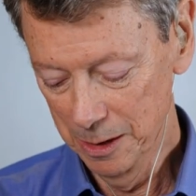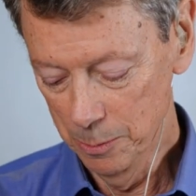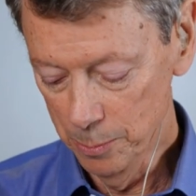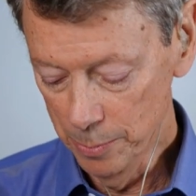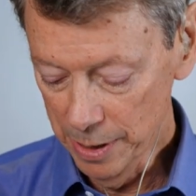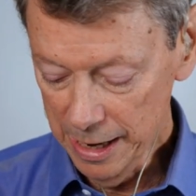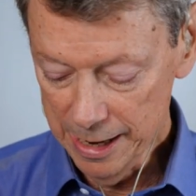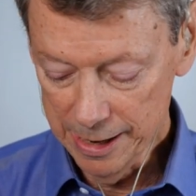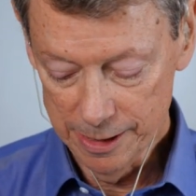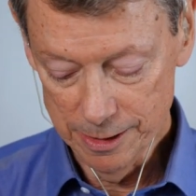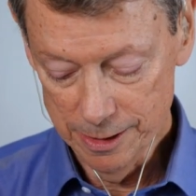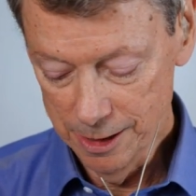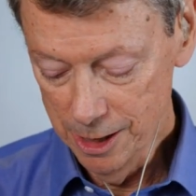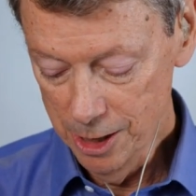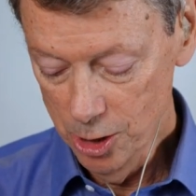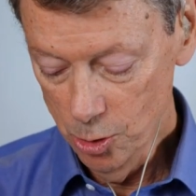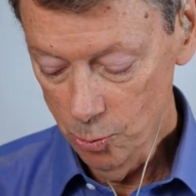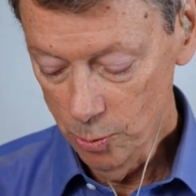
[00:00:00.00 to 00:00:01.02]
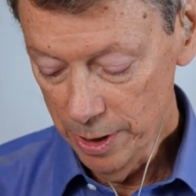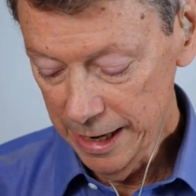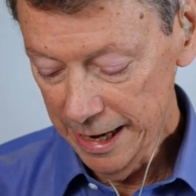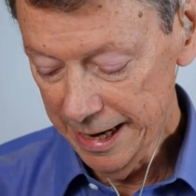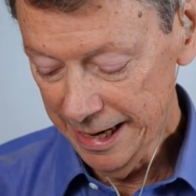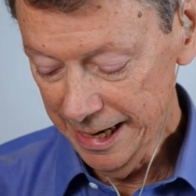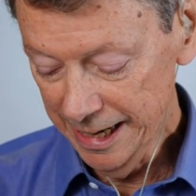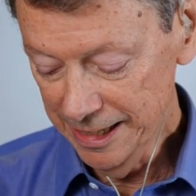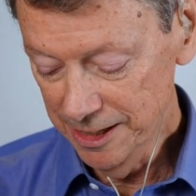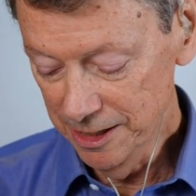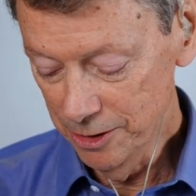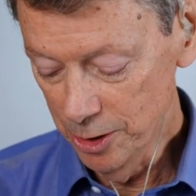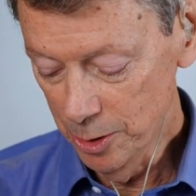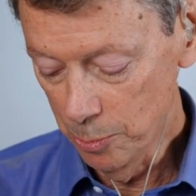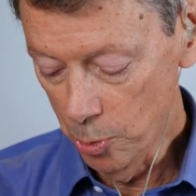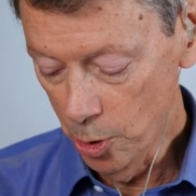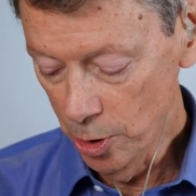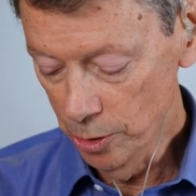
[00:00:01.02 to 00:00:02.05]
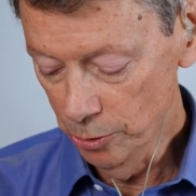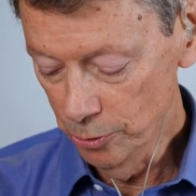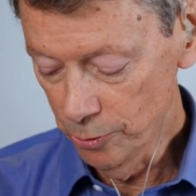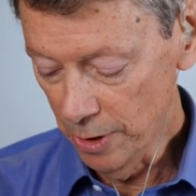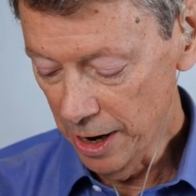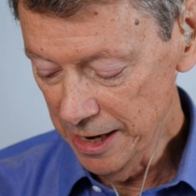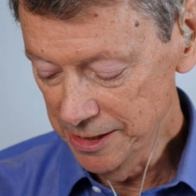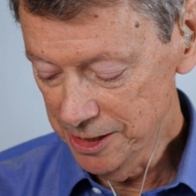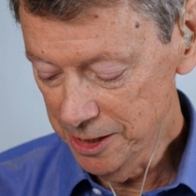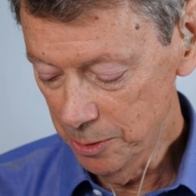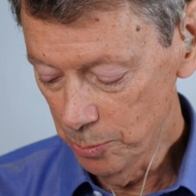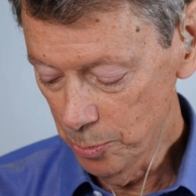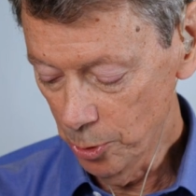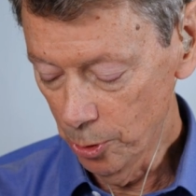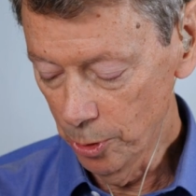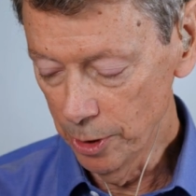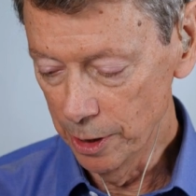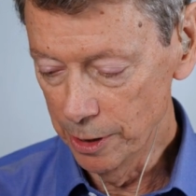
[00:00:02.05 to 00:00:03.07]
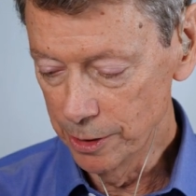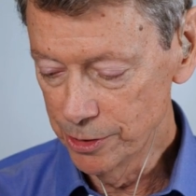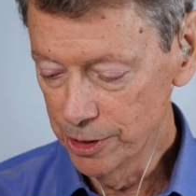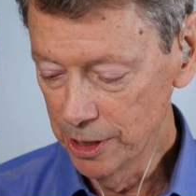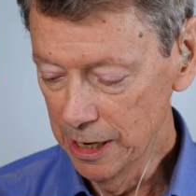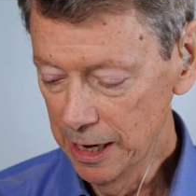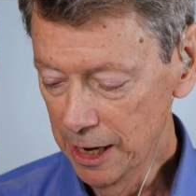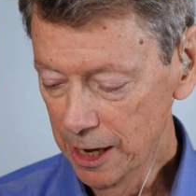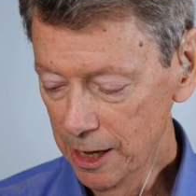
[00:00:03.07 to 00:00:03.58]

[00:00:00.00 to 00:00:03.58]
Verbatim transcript: But when I ate the boiled rice and porridge,